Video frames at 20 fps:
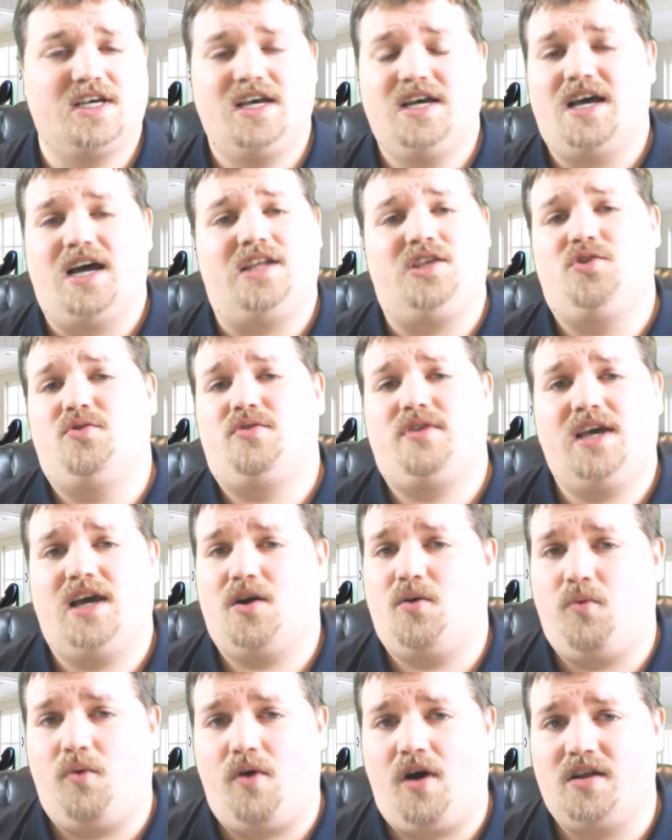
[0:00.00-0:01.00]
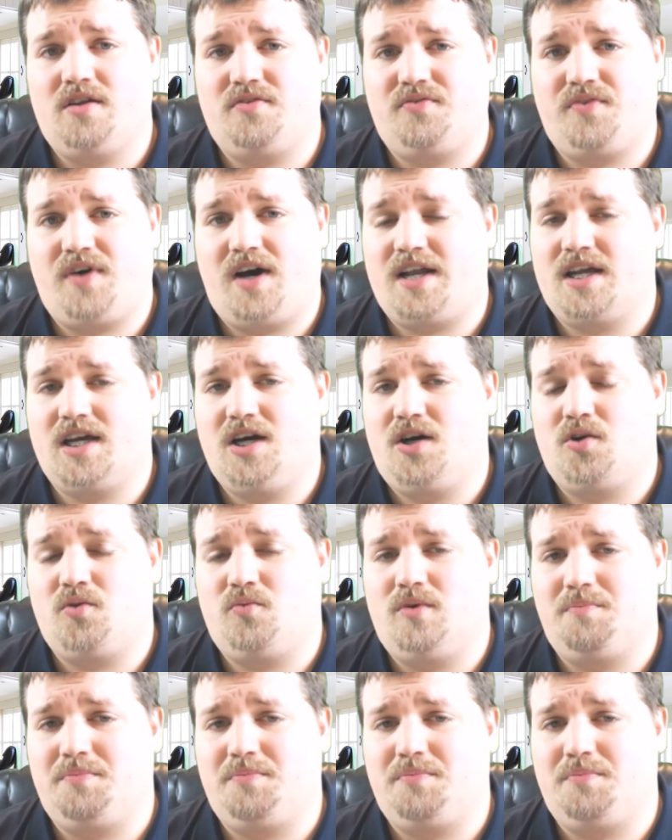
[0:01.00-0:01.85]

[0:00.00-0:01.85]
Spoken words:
and you can't qualify to go to a